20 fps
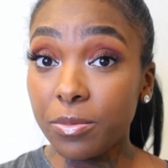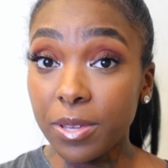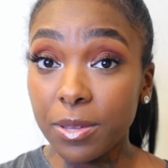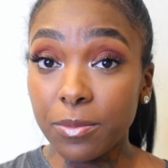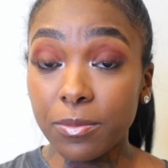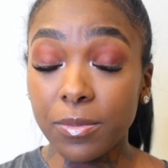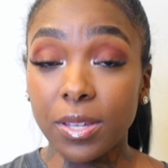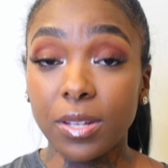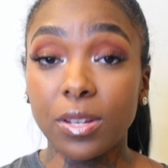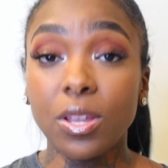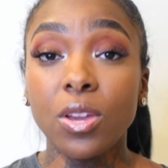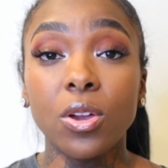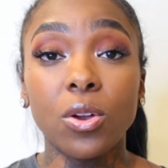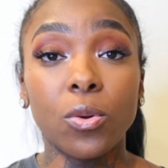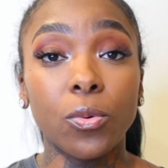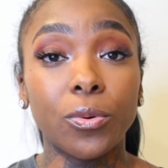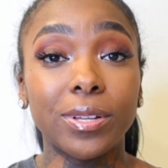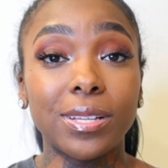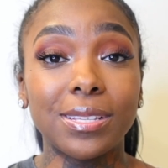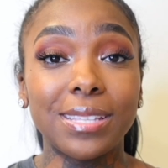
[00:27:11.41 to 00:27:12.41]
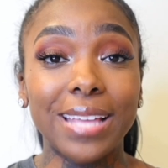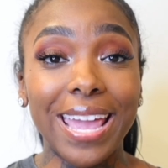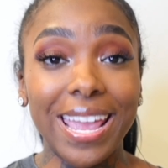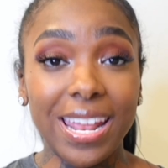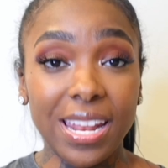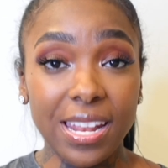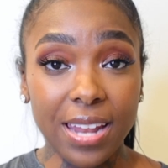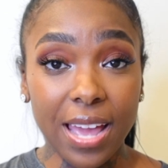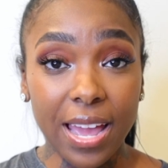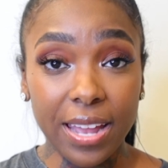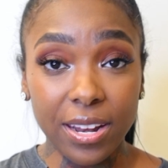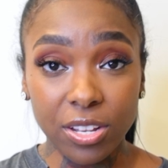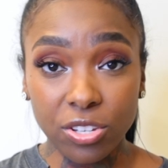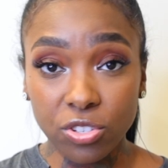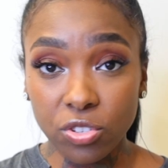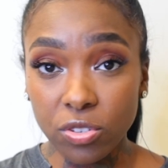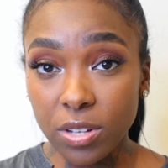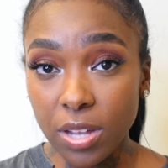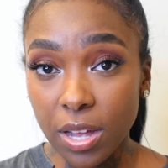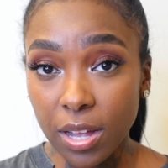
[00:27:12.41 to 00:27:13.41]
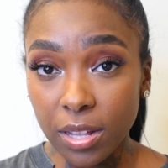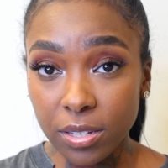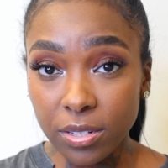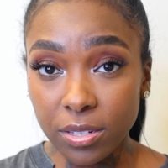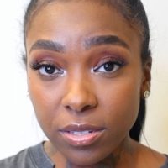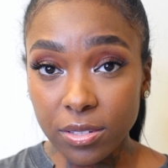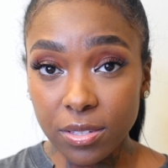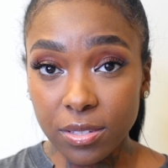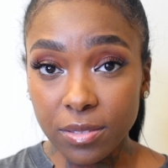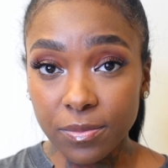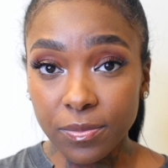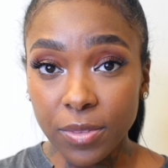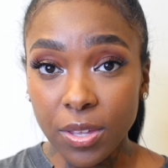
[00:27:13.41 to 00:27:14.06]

Pittman was $8,900.